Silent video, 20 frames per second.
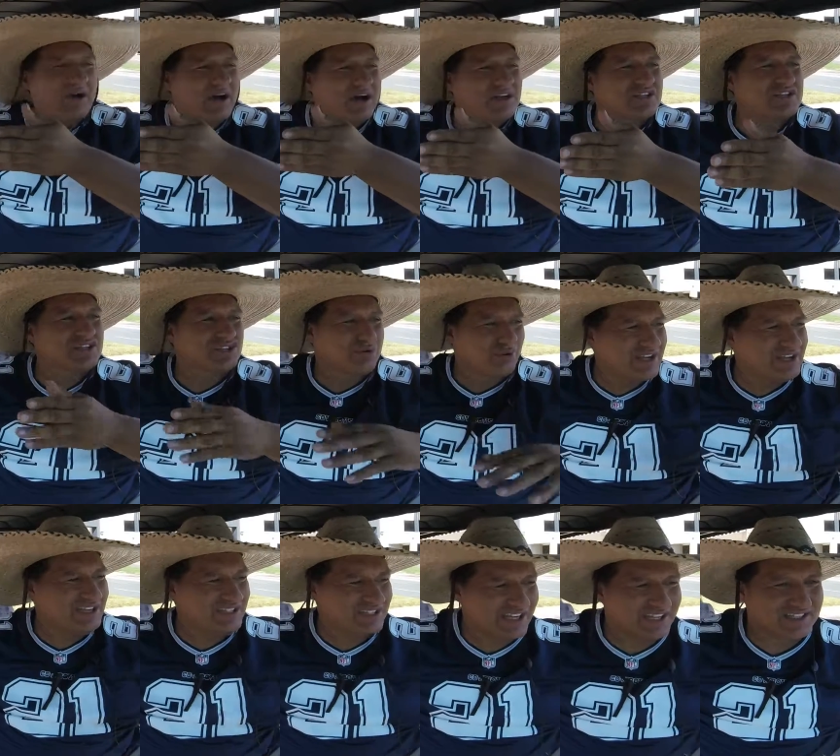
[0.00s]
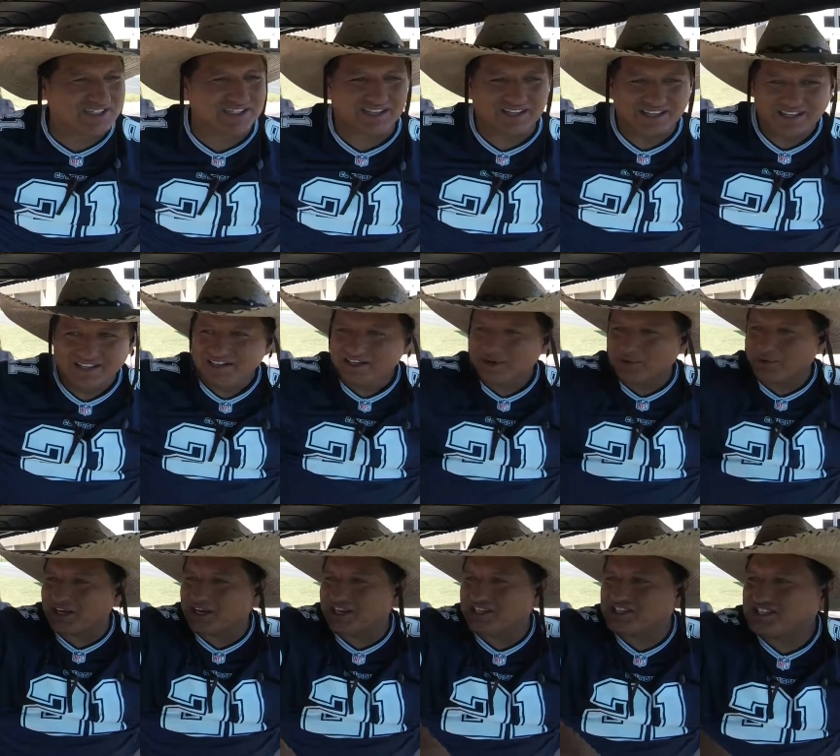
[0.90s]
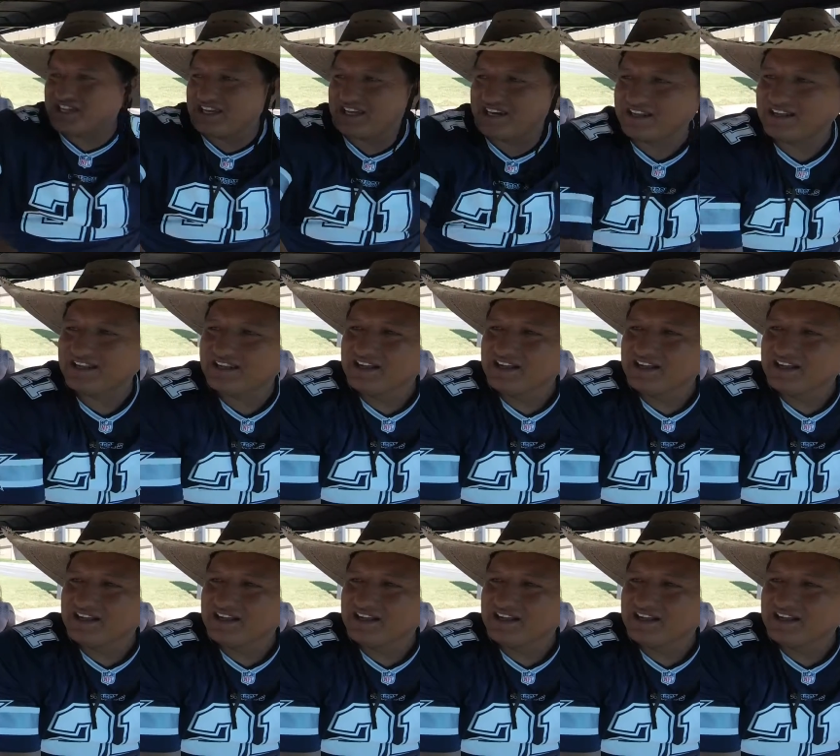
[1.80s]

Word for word: Puck's 360. Oh, We're gonna see it.